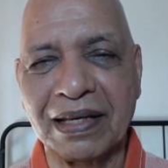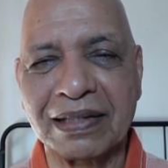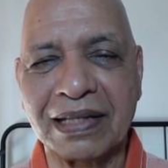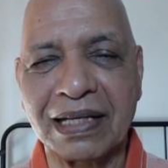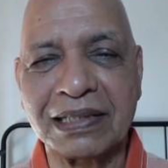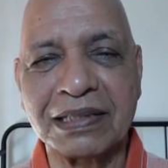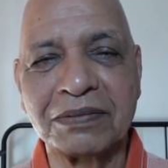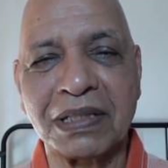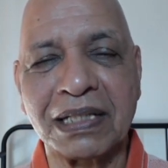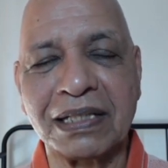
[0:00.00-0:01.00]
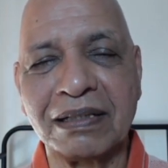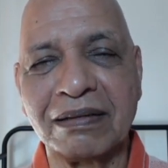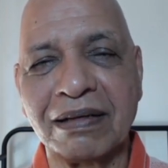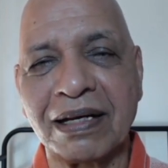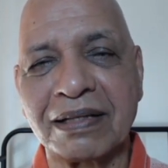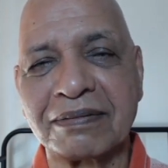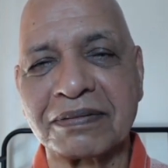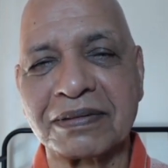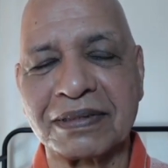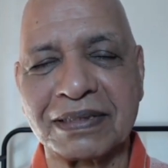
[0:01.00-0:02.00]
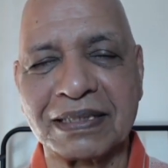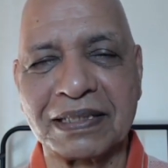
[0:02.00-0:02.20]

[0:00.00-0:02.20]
And that is why he laughs.